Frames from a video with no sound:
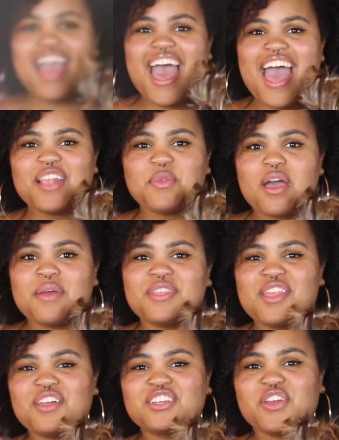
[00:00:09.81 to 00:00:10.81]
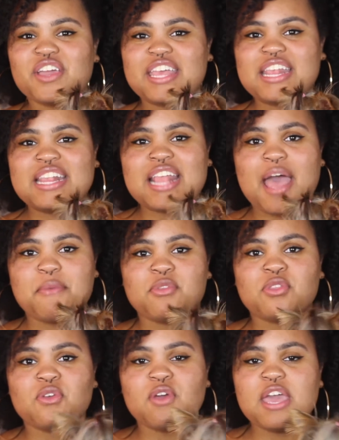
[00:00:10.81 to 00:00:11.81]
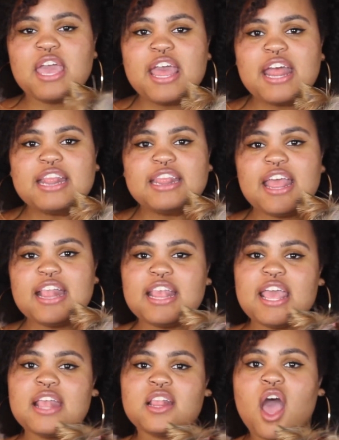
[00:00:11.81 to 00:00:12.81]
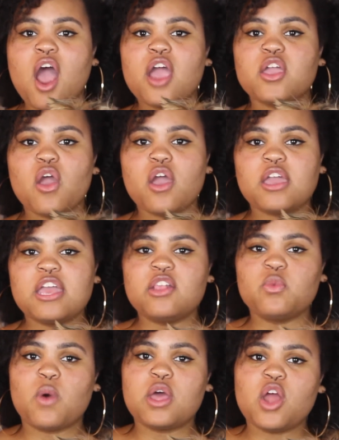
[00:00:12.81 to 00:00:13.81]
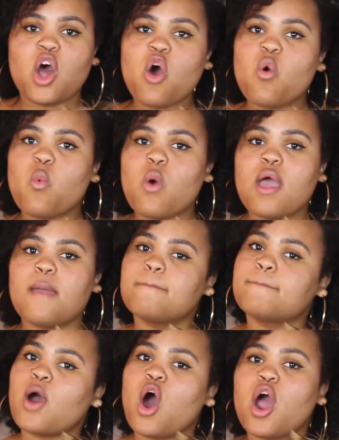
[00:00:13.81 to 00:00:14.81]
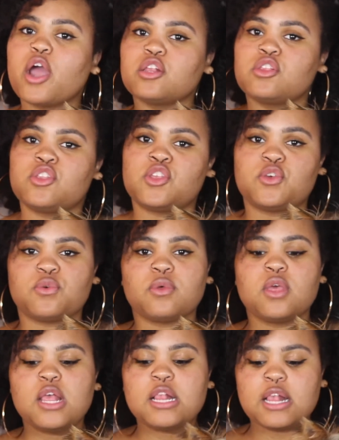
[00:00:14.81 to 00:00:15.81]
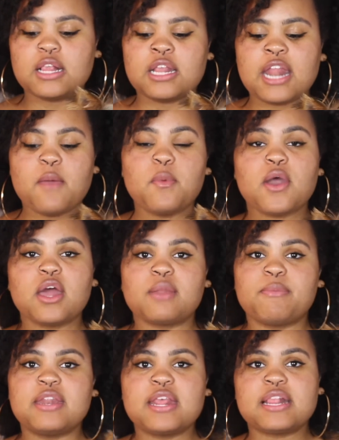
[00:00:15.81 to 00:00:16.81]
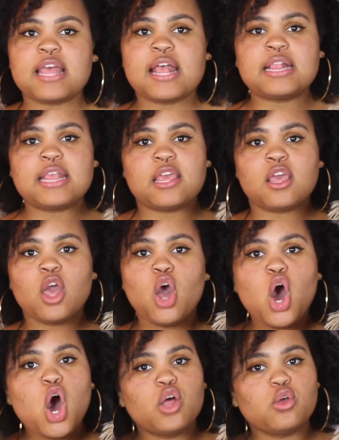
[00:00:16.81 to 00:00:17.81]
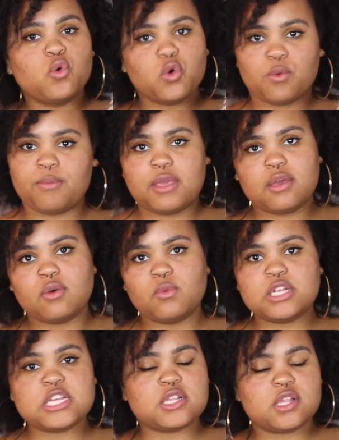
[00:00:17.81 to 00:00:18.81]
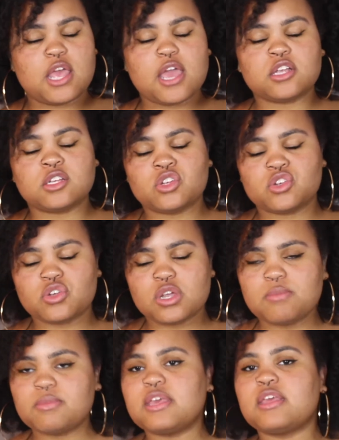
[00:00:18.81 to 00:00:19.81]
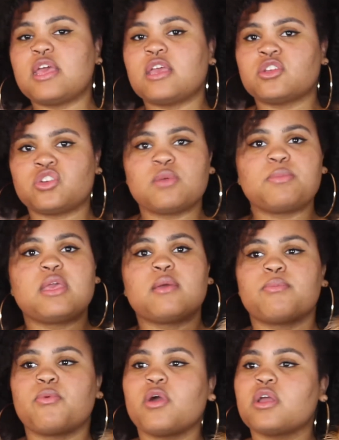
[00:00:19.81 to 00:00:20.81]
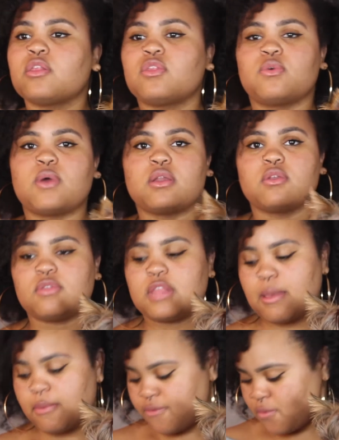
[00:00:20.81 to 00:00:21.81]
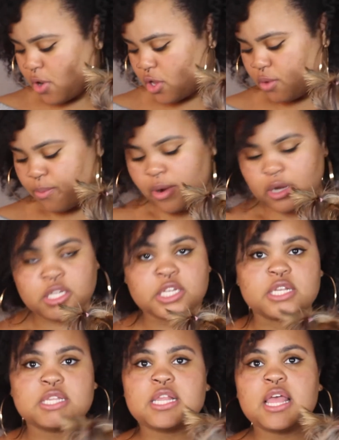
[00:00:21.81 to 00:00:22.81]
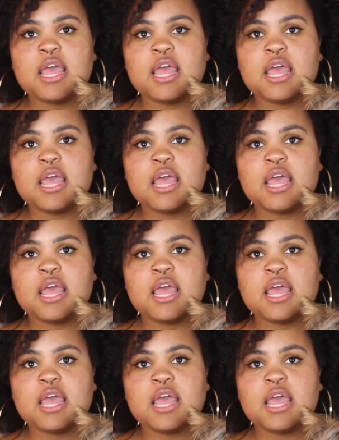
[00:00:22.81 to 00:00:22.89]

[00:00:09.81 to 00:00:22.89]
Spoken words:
Hey guys, welcome to those Yorkies times 3. This is our Yorkies 101 part 2. So today we're going to be discussing grooming, which is extremely important to understand before you purchase